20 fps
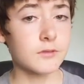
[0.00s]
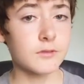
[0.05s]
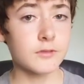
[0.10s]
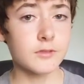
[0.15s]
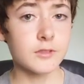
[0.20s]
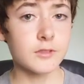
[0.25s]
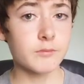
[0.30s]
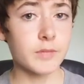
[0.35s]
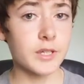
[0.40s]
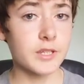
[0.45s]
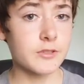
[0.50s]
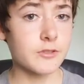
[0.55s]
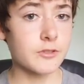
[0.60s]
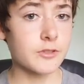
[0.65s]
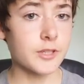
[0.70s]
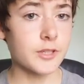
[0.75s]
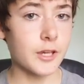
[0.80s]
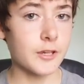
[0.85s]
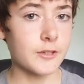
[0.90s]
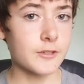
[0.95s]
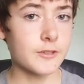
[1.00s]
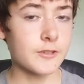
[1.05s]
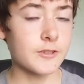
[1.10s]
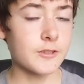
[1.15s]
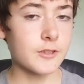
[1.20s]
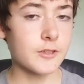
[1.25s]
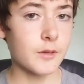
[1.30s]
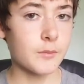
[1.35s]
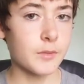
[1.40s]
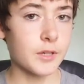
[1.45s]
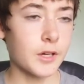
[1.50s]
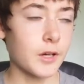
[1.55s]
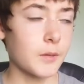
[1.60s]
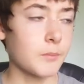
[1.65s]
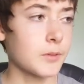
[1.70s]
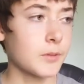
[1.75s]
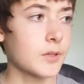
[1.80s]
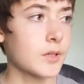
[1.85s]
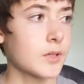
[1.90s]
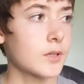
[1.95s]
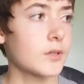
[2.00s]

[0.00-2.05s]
semester tests coming up,